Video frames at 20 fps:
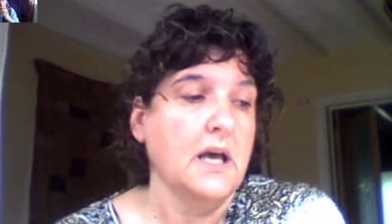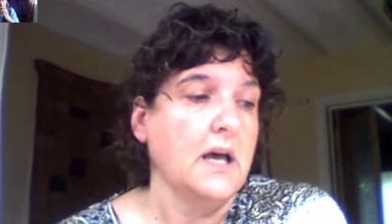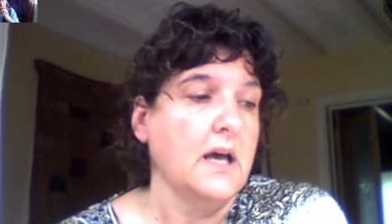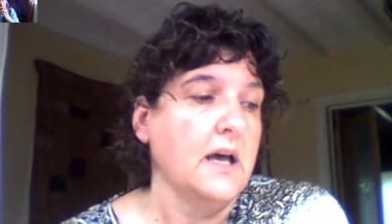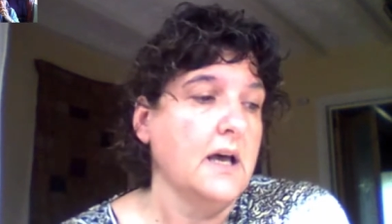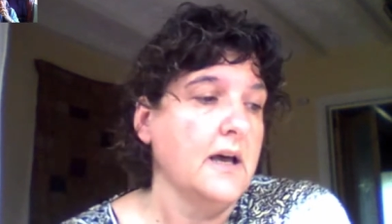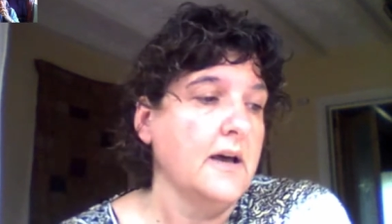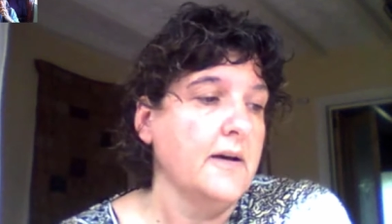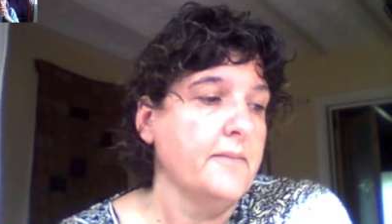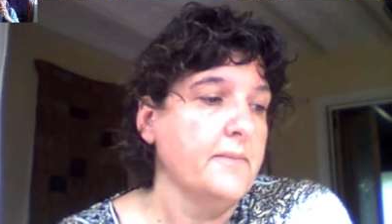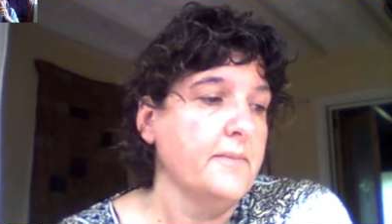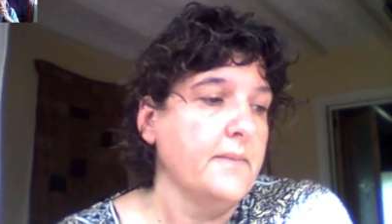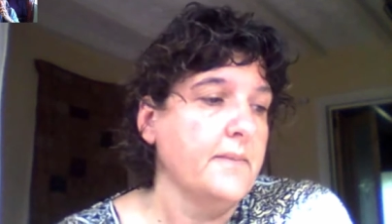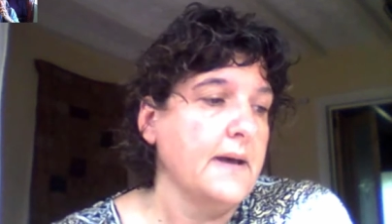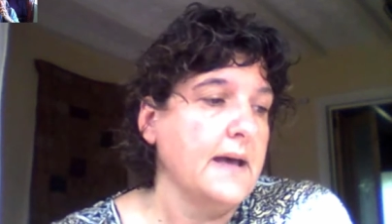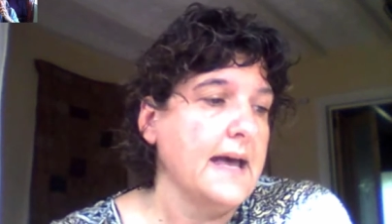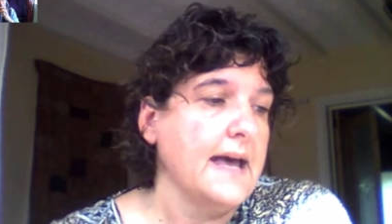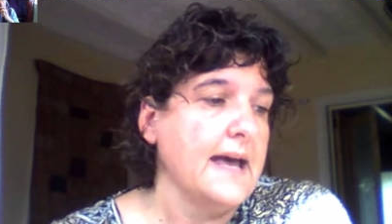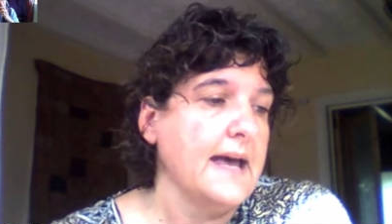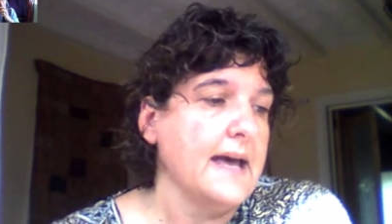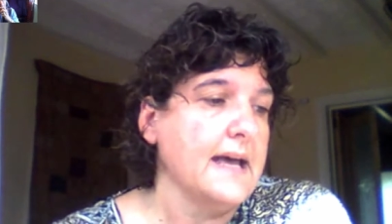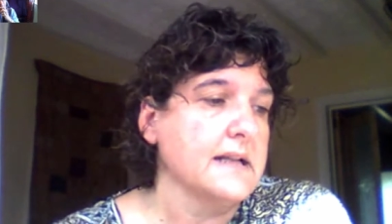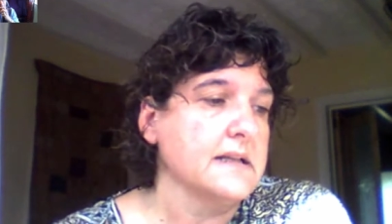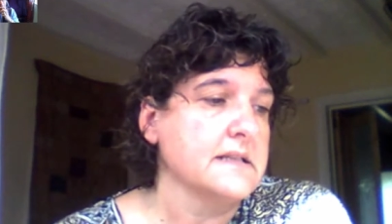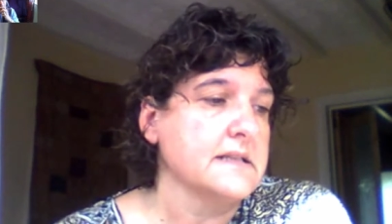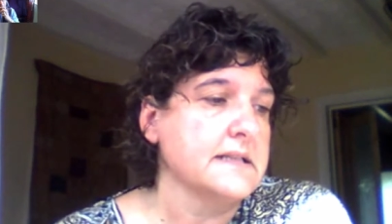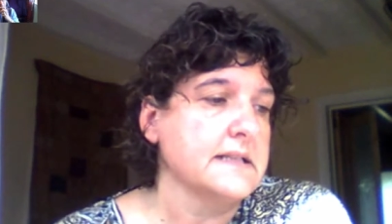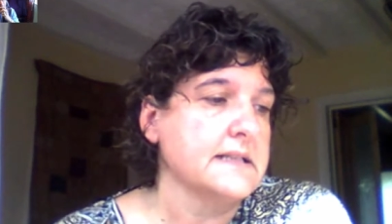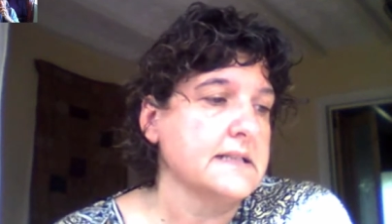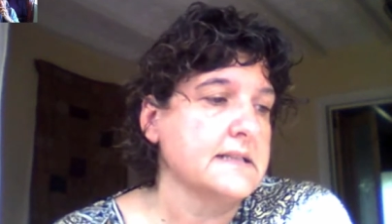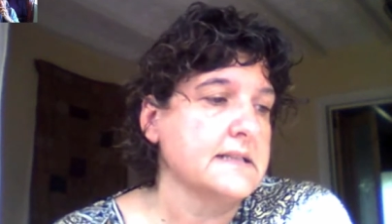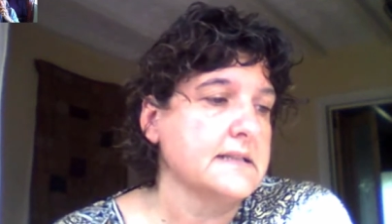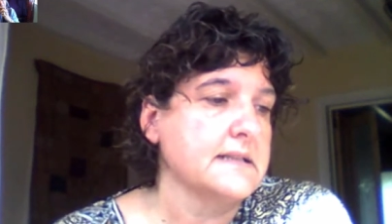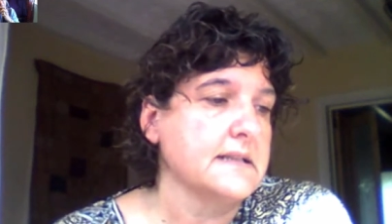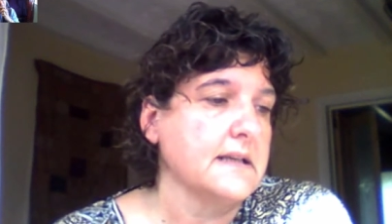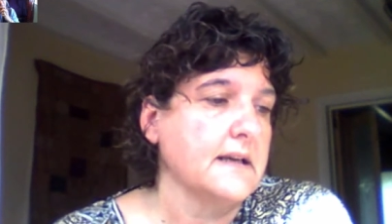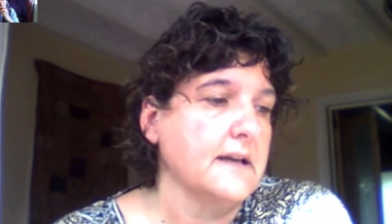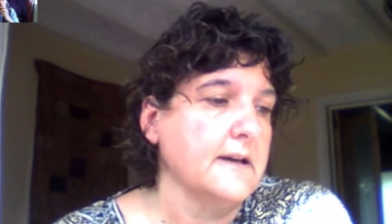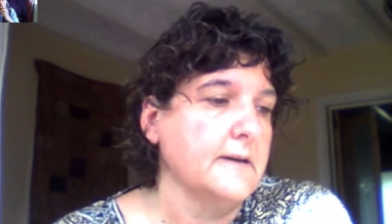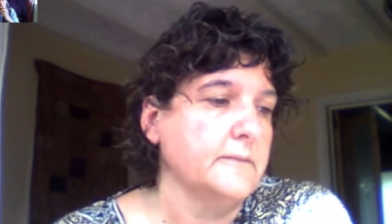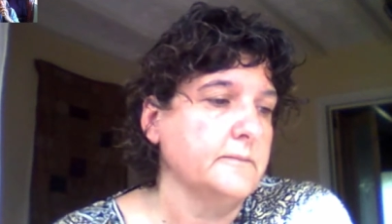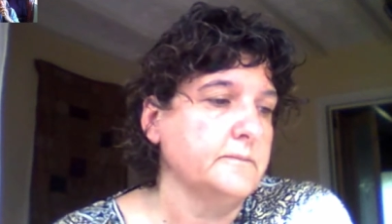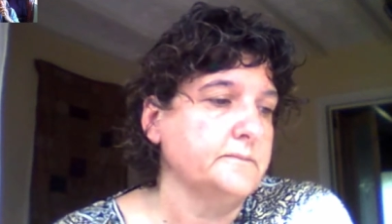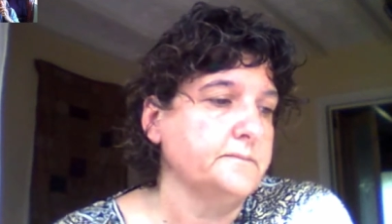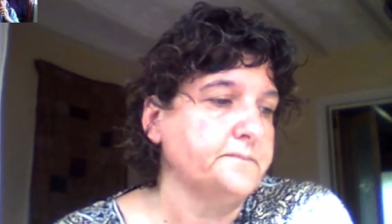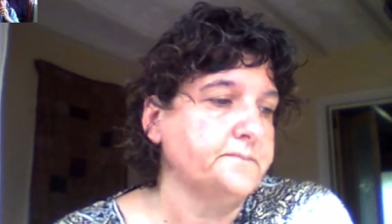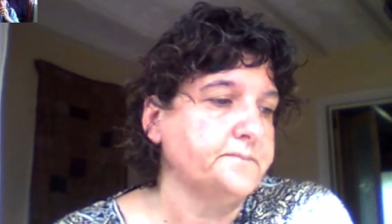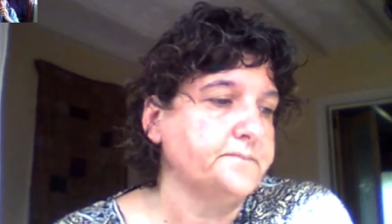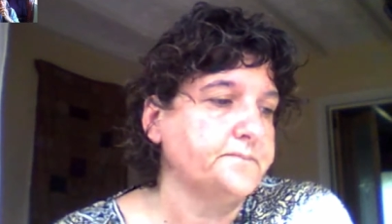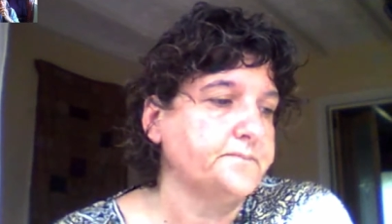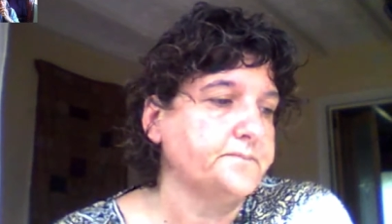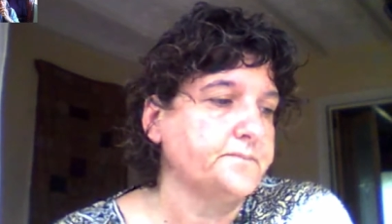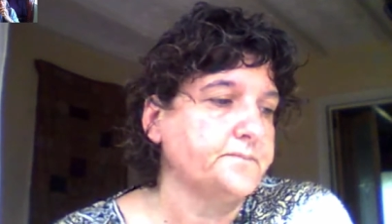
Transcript: Um, and this um,